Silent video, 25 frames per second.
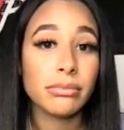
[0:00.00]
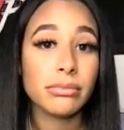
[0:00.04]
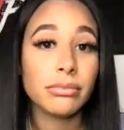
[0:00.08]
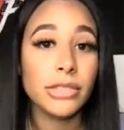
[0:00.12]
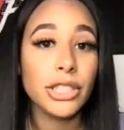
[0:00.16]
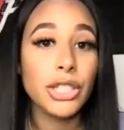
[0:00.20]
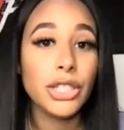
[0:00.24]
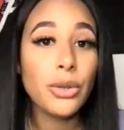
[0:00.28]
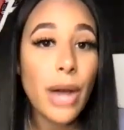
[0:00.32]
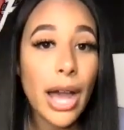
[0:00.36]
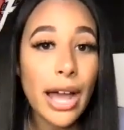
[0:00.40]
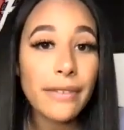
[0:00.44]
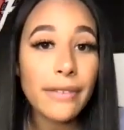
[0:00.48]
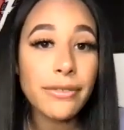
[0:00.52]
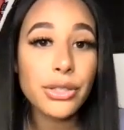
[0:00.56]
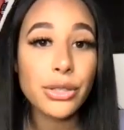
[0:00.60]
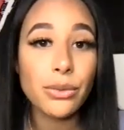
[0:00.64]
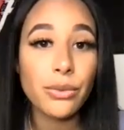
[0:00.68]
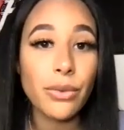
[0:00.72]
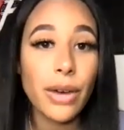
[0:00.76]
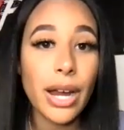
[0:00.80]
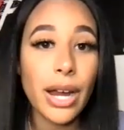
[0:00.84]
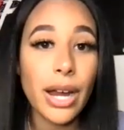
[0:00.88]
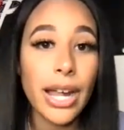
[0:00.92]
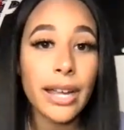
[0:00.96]
You have to,
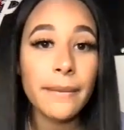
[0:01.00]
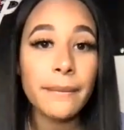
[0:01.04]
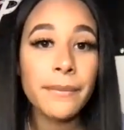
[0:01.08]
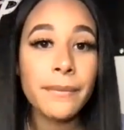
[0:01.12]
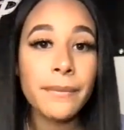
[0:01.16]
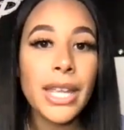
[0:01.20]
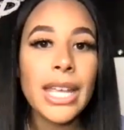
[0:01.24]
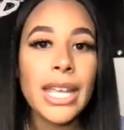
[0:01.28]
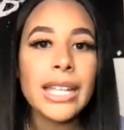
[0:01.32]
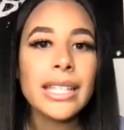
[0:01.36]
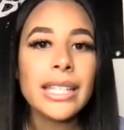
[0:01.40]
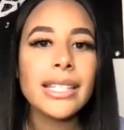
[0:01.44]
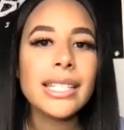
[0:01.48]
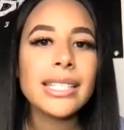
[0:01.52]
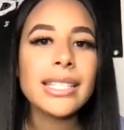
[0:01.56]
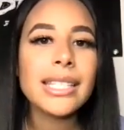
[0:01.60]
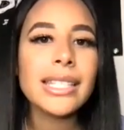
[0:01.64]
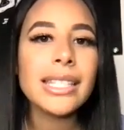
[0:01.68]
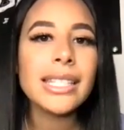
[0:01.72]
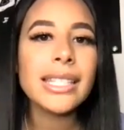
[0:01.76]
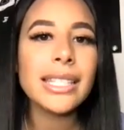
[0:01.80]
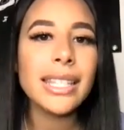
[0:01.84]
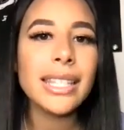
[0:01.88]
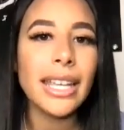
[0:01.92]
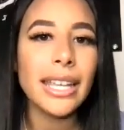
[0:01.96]
right? This
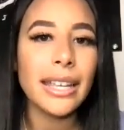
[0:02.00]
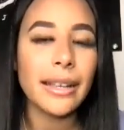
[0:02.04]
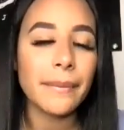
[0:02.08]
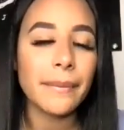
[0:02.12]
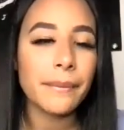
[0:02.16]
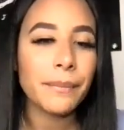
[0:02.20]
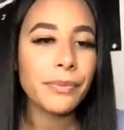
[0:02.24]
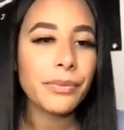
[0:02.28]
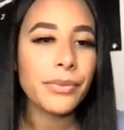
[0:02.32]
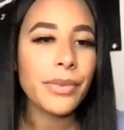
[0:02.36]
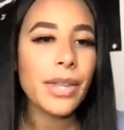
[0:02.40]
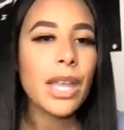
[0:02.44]
is the thing.